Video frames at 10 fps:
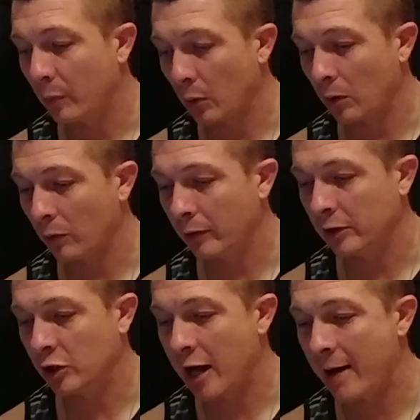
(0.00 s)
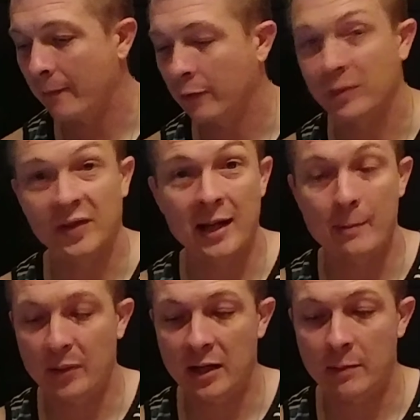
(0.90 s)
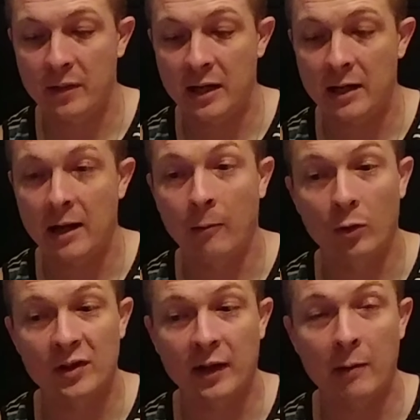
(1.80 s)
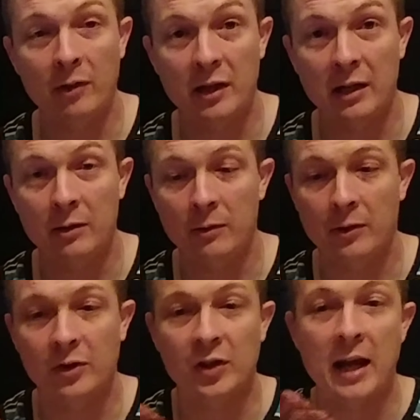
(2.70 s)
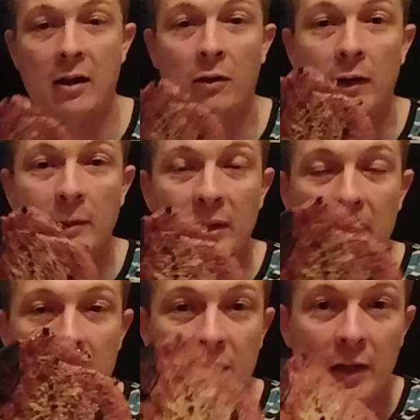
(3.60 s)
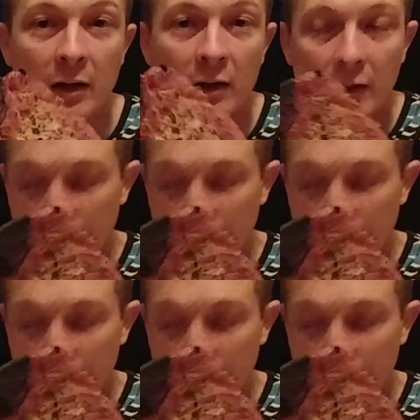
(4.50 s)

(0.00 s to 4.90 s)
pork loin chop from Stampede Meat. And once again, we did do their steak already, but here's their